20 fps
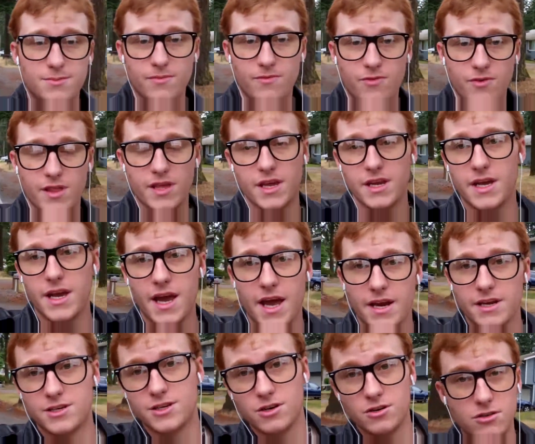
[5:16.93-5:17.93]
for the
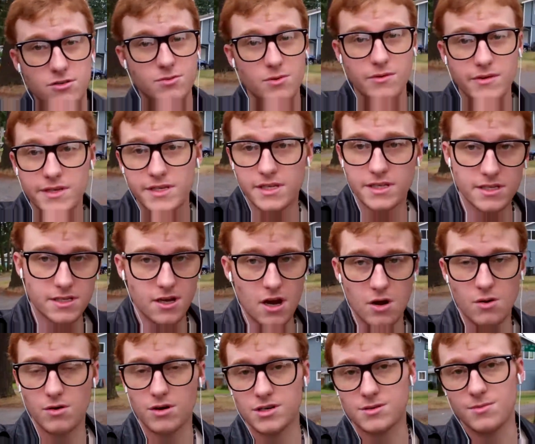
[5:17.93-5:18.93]
Indiana Jones movies and the
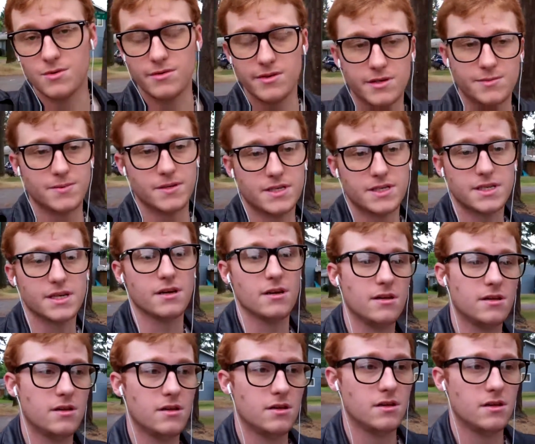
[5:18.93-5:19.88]
Star Wars movies, but still,